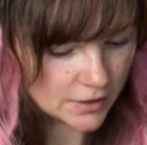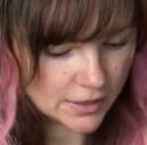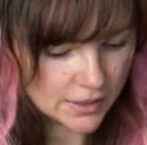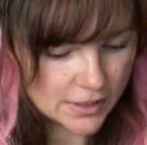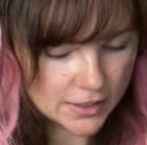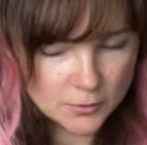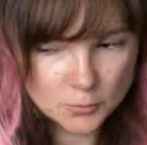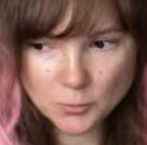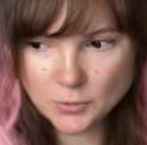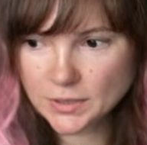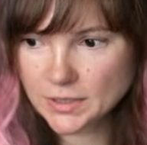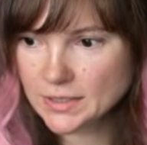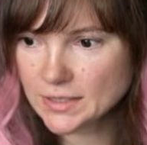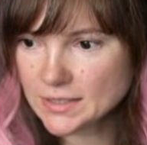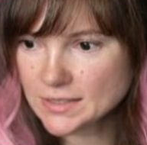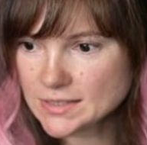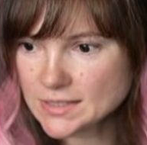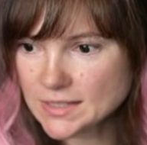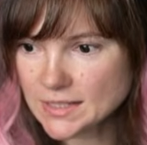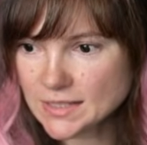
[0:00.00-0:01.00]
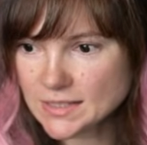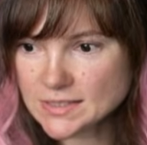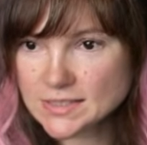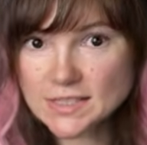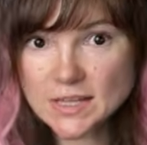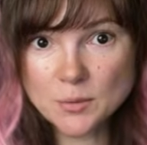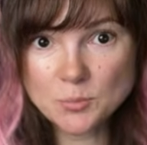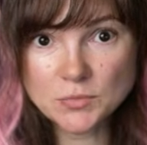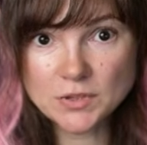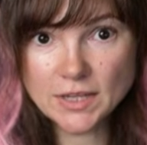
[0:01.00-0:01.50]
and we can send
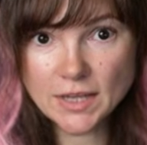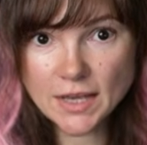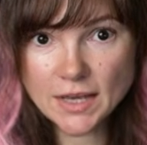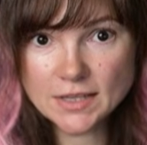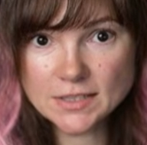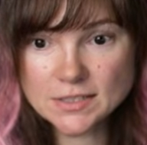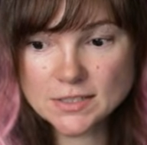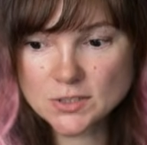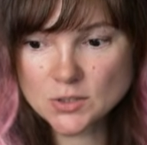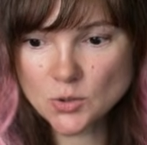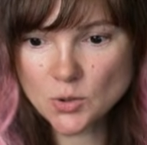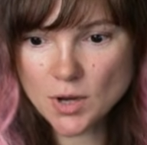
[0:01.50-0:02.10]
some text to